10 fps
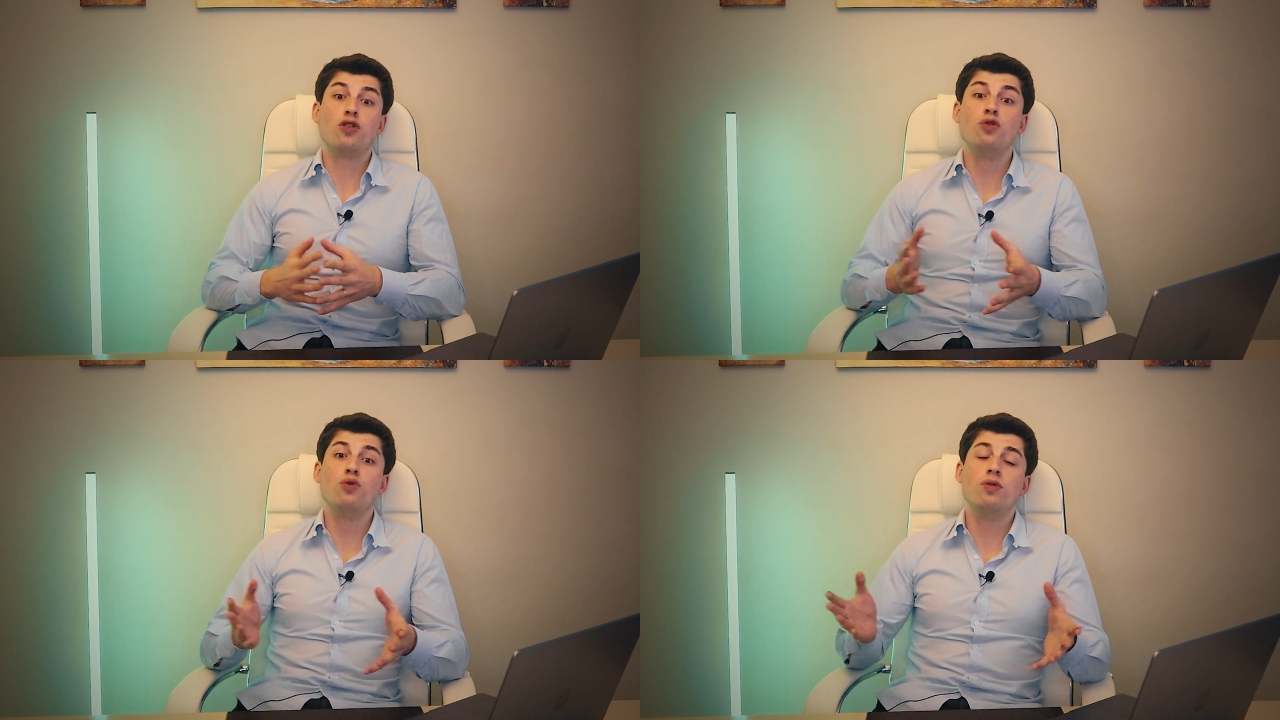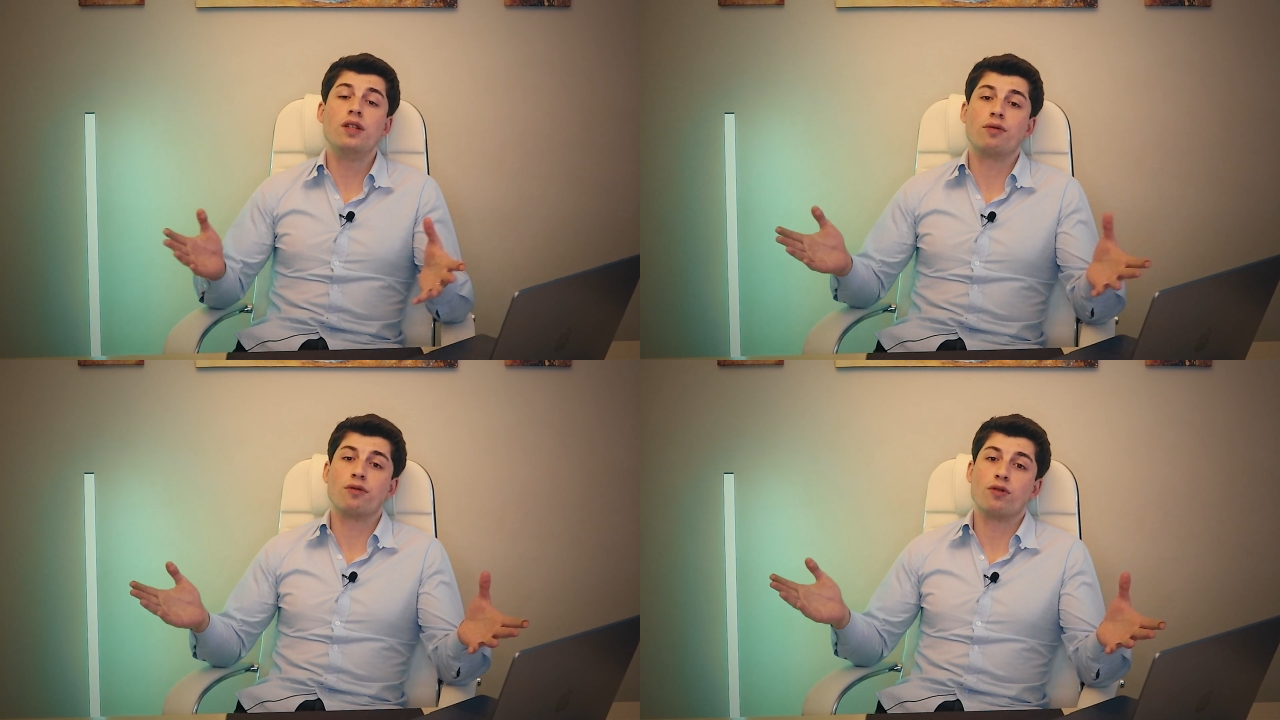two
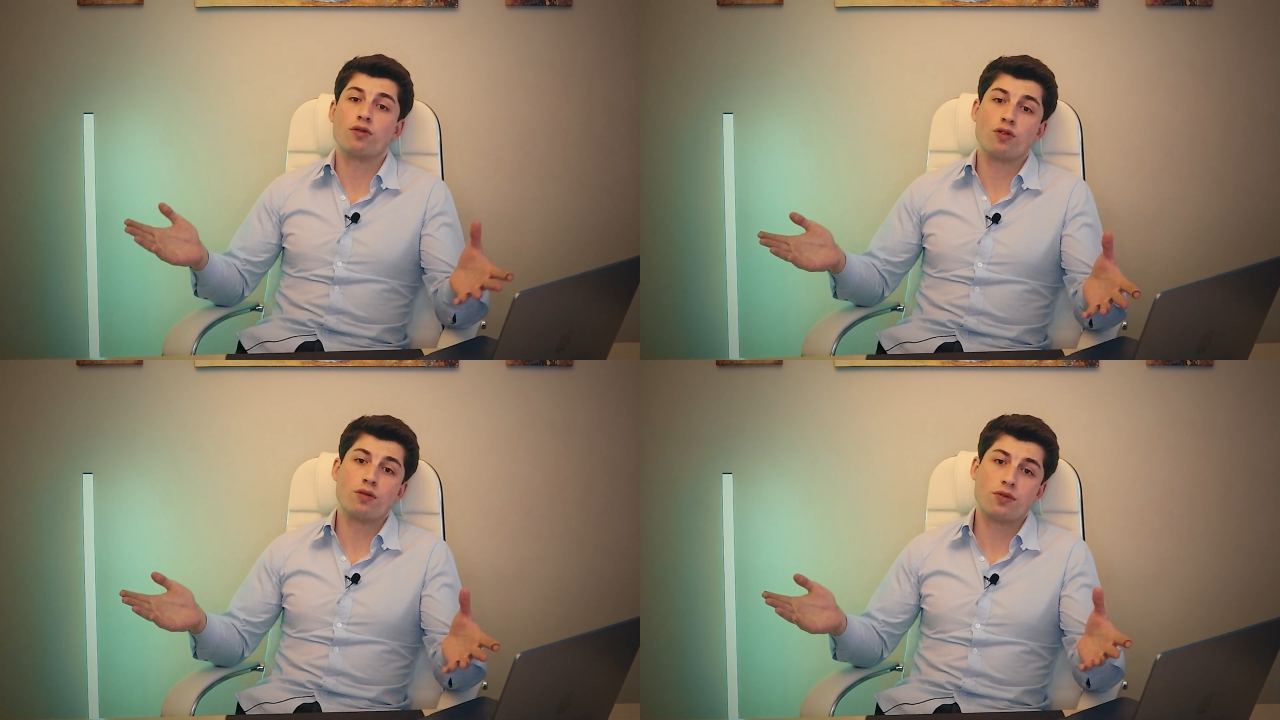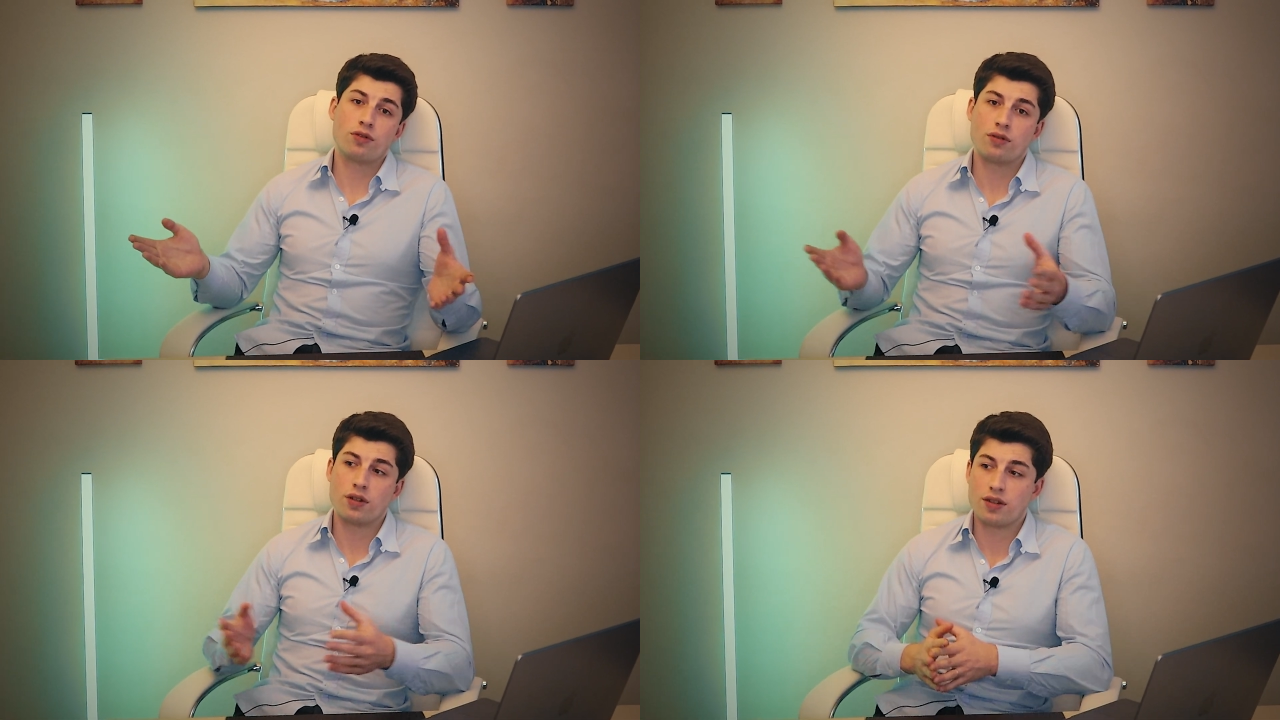different
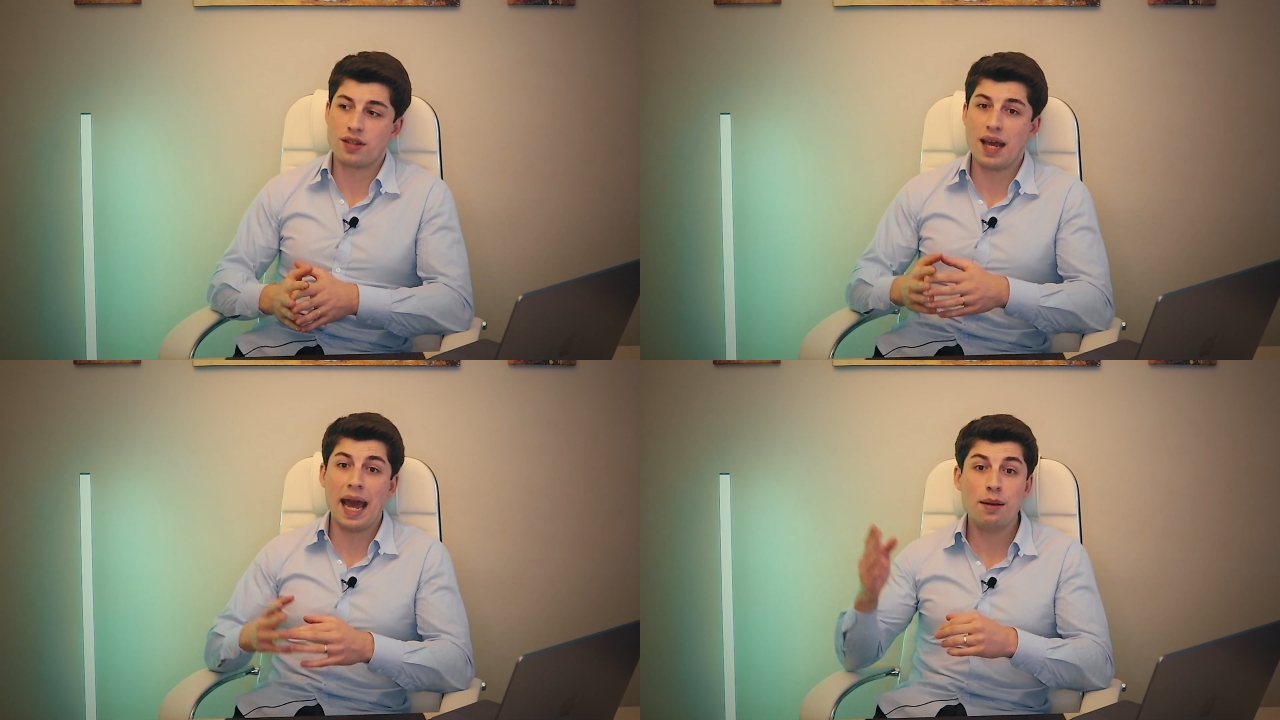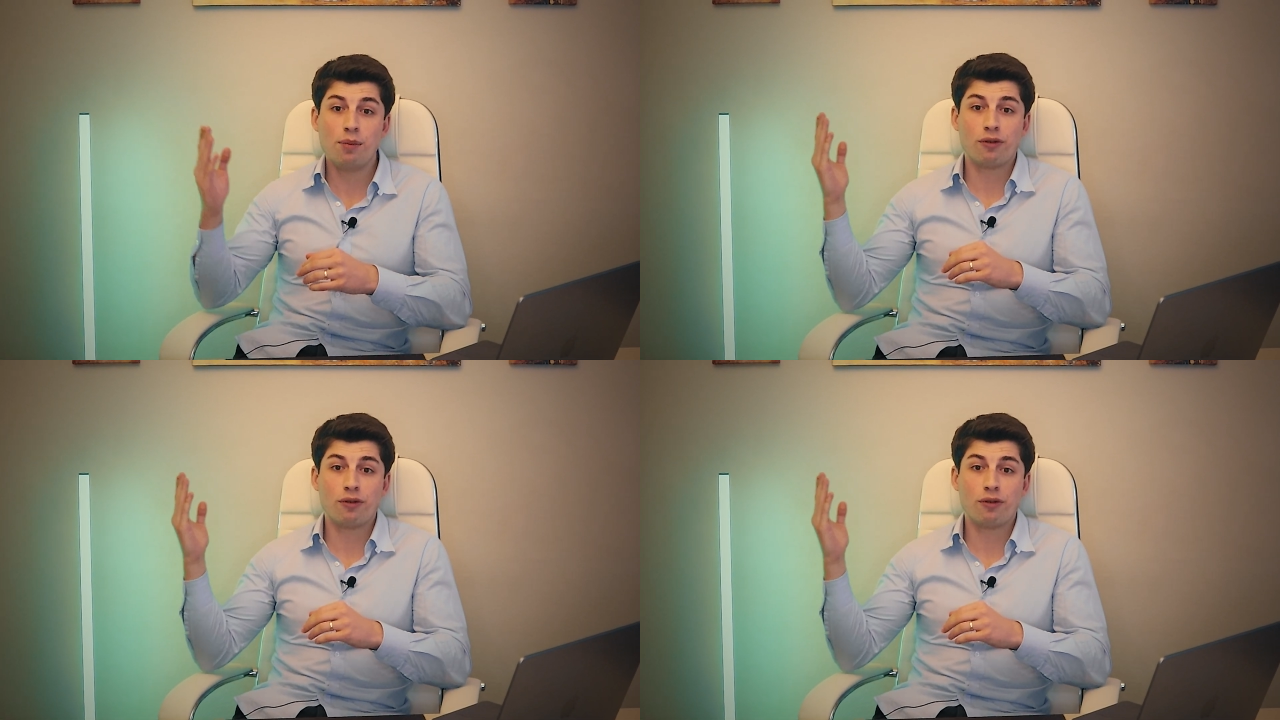groups. There's the Ape